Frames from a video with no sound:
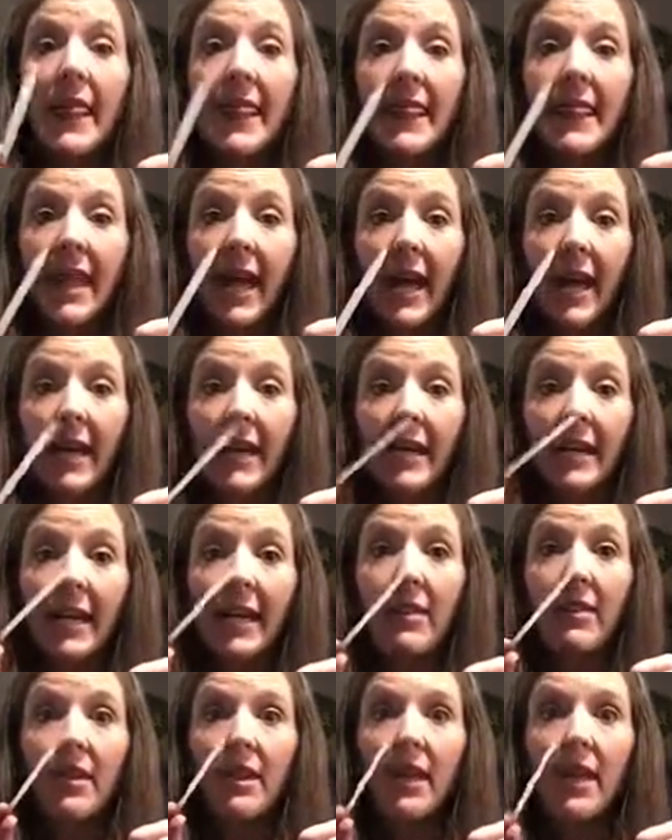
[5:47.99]
Then
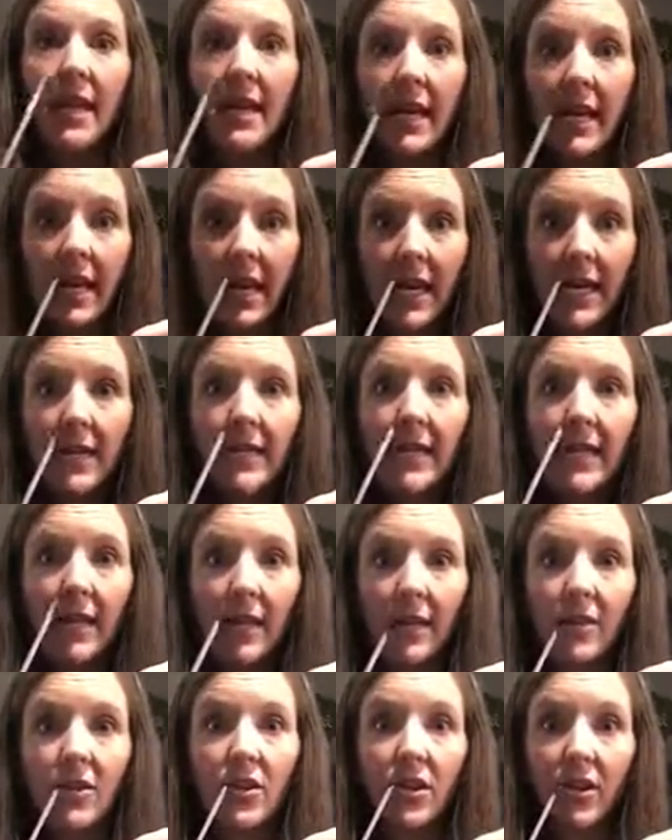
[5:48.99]
the key
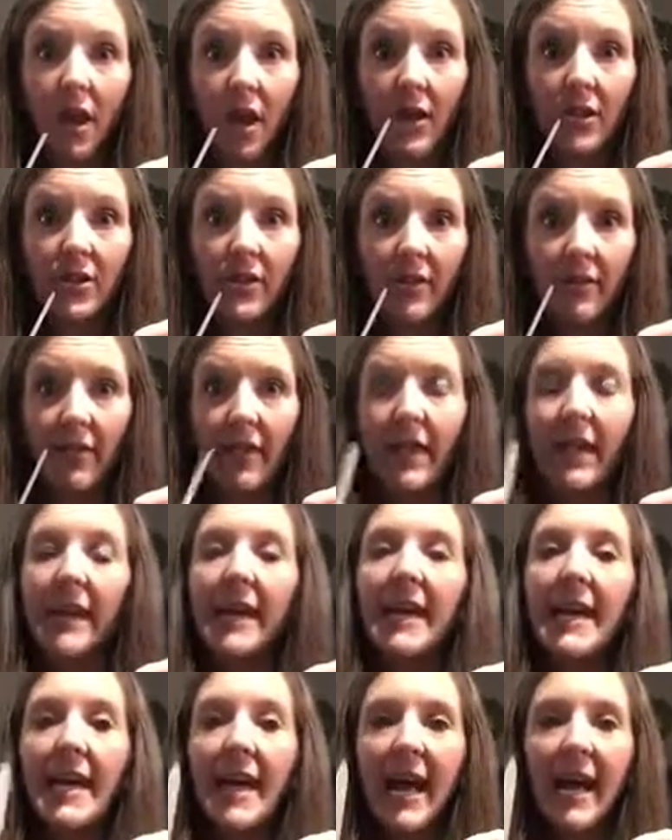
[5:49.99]
to
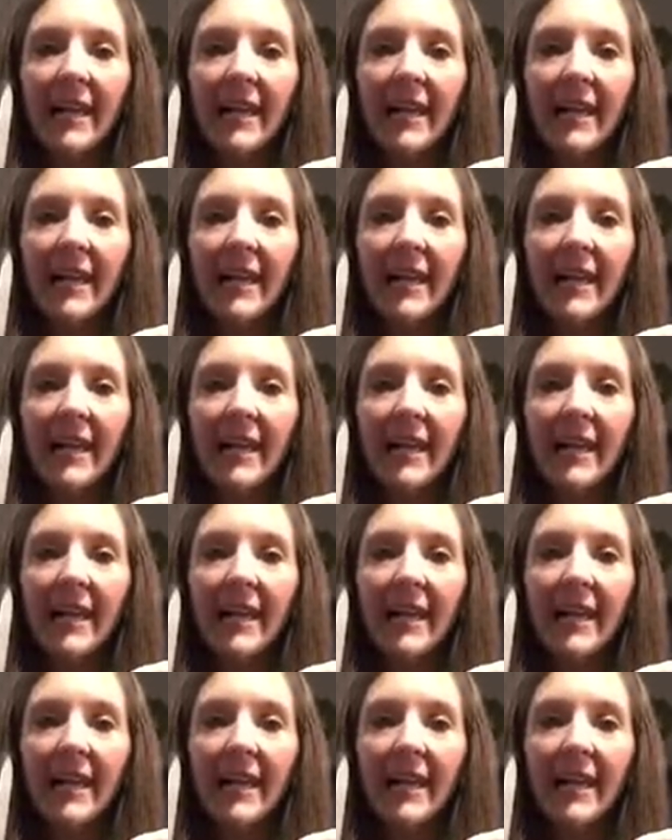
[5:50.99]
longevity,